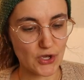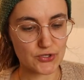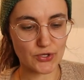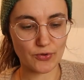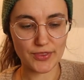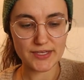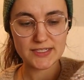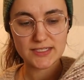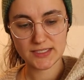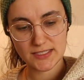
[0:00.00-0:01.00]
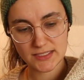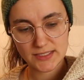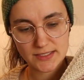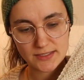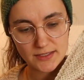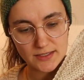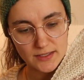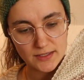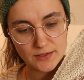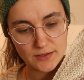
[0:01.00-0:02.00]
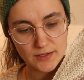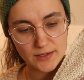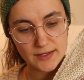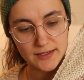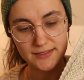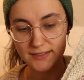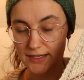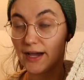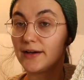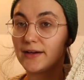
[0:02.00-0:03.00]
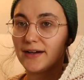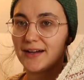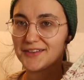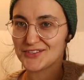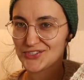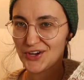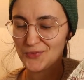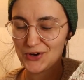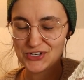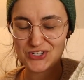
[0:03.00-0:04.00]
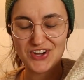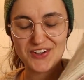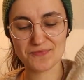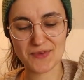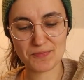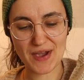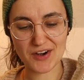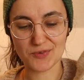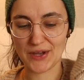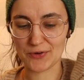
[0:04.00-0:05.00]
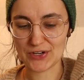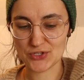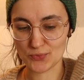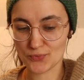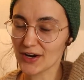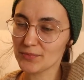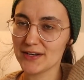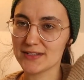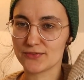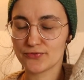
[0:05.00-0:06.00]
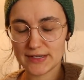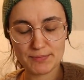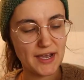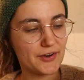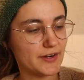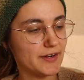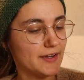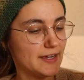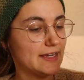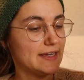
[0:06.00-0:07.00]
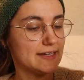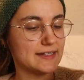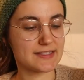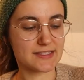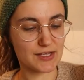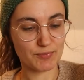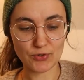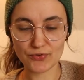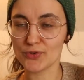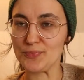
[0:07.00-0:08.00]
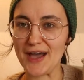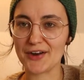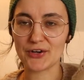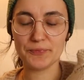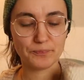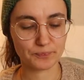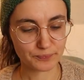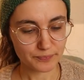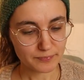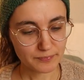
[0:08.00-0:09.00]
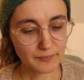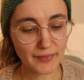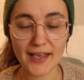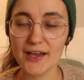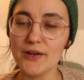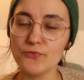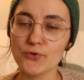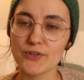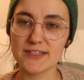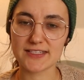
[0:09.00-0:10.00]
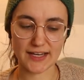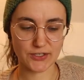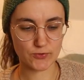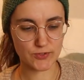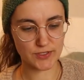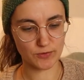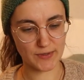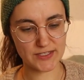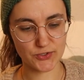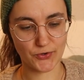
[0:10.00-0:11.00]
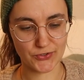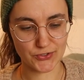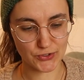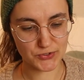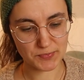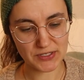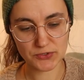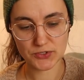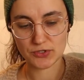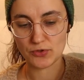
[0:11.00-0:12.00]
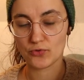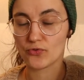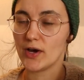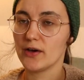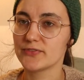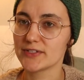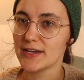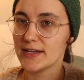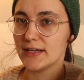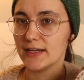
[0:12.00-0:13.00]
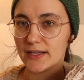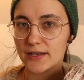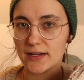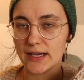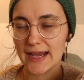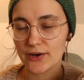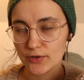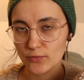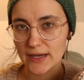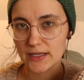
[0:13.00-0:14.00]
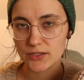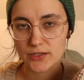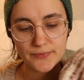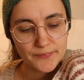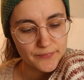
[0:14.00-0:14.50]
So this is, yeah, the Saltwater Shawl, a pattern by Rachel Brockman. It's a free pattern. It's a beautiful pattern. And for this, I used the West Yorkshire Spinners, the Croft, in Erin weight.